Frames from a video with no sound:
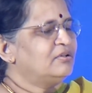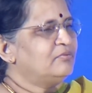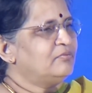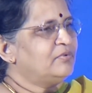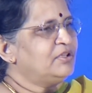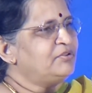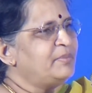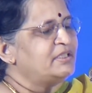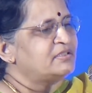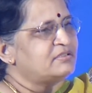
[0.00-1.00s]
One of the
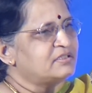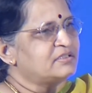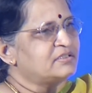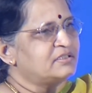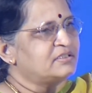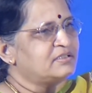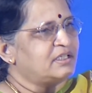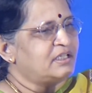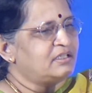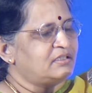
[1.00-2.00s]
major stresses is
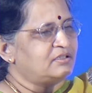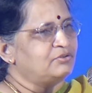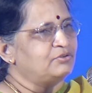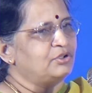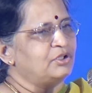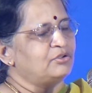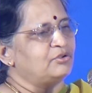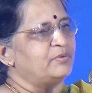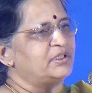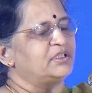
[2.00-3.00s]
that you do not know
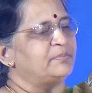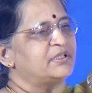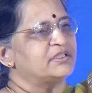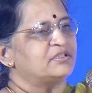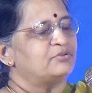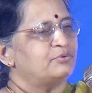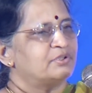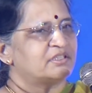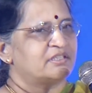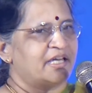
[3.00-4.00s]
whether the person who
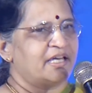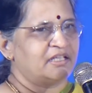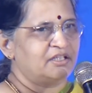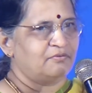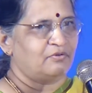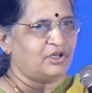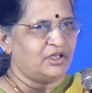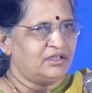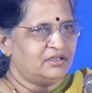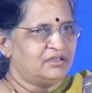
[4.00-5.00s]
is there in the
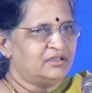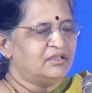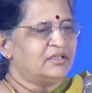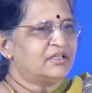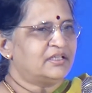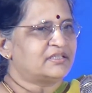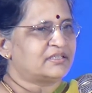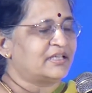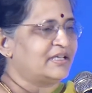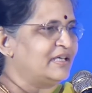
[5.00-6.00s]
ward
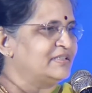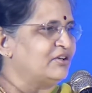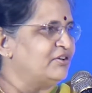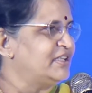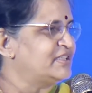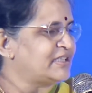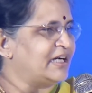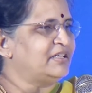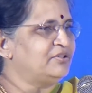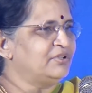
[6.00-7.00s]
has already
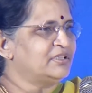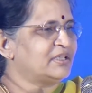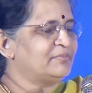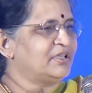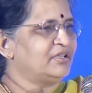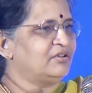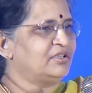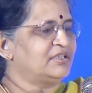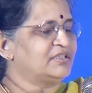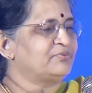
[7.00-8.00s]
started doing something, or
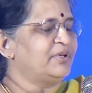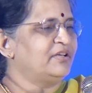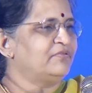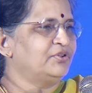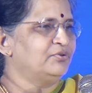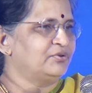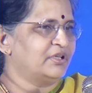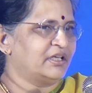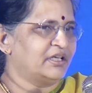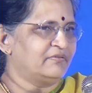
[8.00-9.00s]
they're just waiting for you to
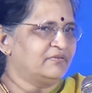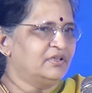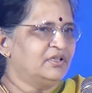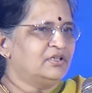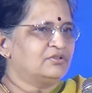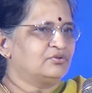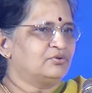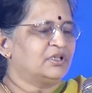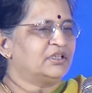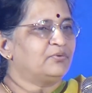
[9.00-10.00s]
arrive.
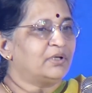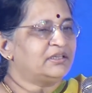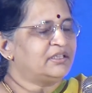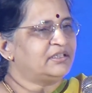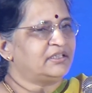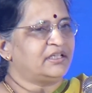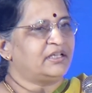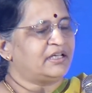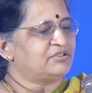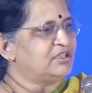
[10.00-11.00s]
So I think one thing that can
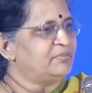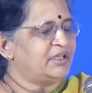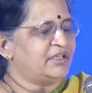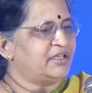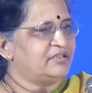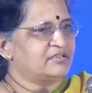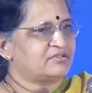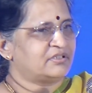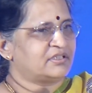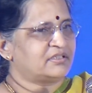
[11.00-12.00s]
actually mitigate this
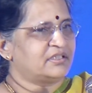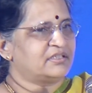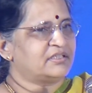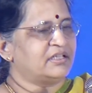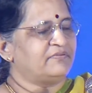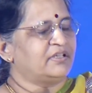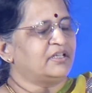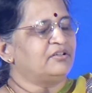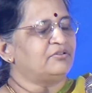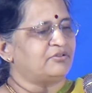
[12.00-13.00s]
stress is that if we
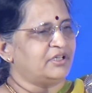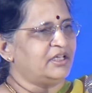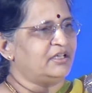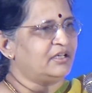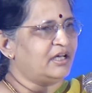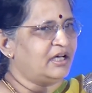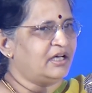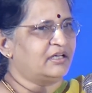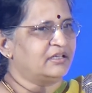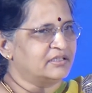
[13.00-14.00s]
can train
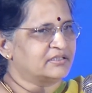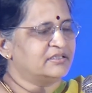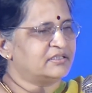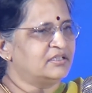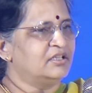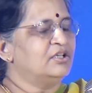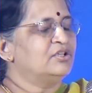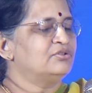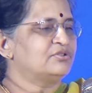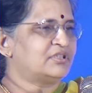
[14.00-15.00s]
our nurses
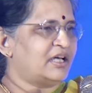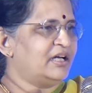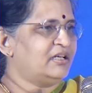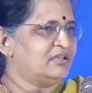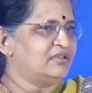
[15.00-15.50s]
to start